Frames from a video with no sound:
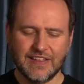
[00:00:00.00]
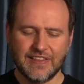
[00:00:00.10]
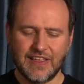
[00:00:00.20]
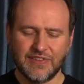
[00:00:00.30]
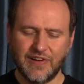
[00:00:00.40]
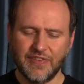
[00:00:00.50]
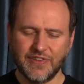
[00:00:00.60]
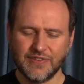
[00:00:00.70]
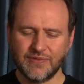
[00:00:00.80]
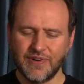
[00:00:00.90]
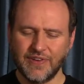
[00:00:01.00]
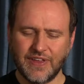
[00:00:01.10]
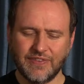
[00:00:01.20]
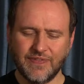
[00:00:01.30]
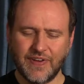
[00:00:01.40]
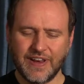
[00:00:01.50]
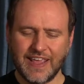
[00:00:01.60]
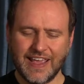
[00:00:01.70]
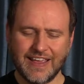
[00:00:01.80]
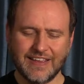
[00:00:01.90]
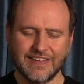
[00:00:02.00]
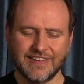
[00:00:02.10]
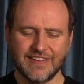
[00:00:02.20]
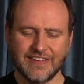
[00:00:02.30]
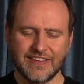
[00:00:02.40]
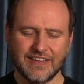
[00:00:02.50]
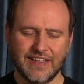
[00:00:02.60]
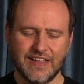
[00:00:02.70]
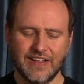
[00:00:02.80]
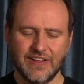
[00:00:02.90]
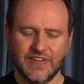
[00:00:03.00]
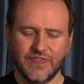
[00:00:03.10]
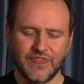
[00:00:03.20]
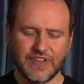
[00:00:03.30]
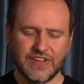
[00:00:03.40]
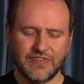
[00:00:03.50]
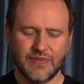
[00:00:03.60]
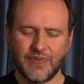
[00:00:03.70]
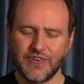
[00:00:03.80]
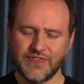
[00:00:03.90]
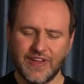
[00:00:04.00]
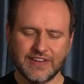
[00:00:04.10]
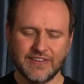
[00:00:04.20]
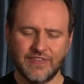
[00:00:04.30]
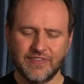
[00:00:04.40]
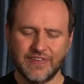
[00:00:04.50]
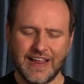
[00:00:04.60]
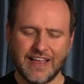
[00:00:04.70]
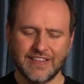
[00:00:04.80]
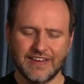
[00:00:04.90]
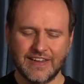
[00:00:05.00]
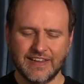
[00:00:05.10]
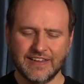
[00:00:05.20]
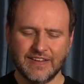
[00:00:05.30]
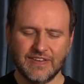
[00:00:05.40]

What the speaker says: that throughout this world everybody has a different perspective of reality.